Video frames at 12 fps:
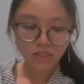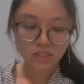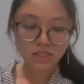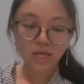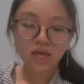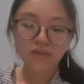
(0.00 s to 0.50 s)

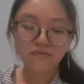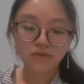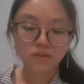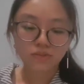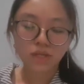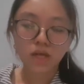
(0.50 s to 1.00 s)
These
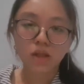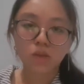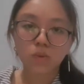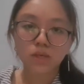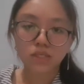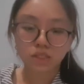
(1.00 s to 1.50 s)
adverbs
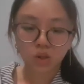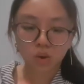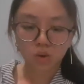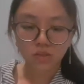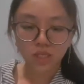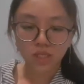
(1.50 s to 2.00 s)
always
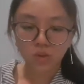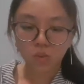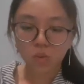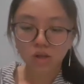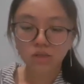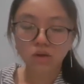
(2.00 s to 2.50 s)
connect
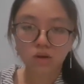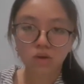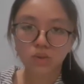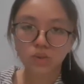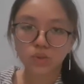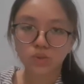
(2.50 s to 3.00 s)
one
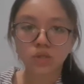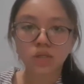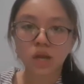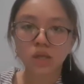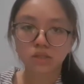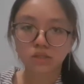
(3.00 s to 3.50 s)
clause to
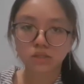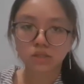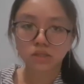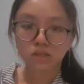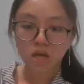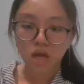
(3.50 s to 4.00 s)
another
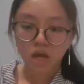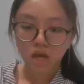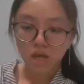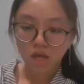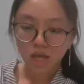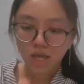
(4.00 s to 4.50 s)

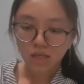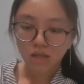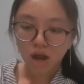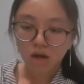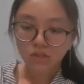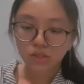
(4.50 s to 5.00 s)
and
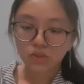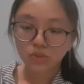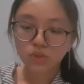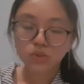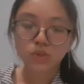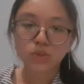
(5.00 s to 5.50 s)
are
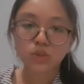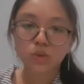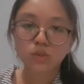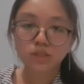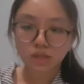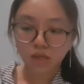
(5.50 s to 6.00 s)
used to
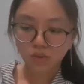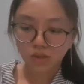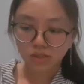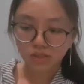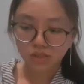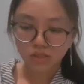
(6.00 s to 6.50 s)
show
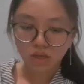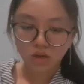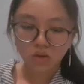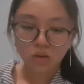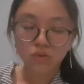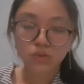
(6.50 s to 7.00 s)
sequence,
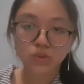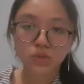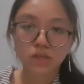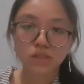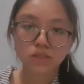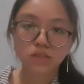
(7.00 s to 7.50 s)

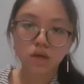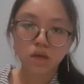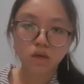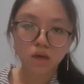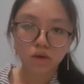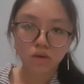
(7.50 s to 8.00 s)
contrast,
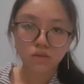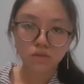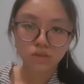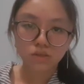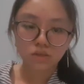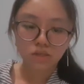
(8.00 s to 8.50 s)

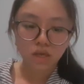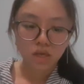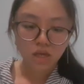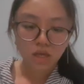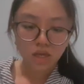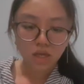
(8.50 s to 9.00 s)
cause
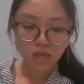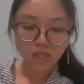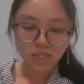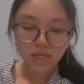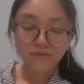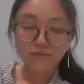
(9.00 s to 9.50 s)

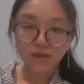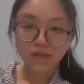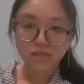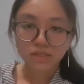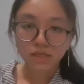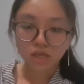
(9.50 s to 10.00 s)
and
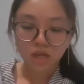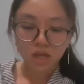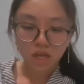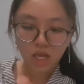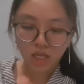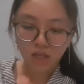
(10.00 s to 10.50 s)
effect,
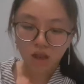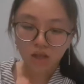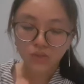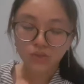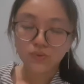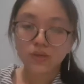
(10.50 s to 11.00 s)
and
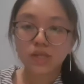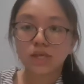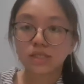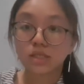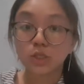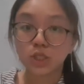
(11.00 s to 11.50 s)
other
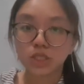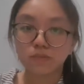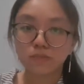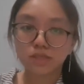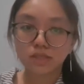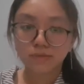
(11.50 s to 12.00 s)

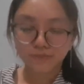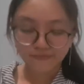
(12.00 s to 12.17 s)
relationships.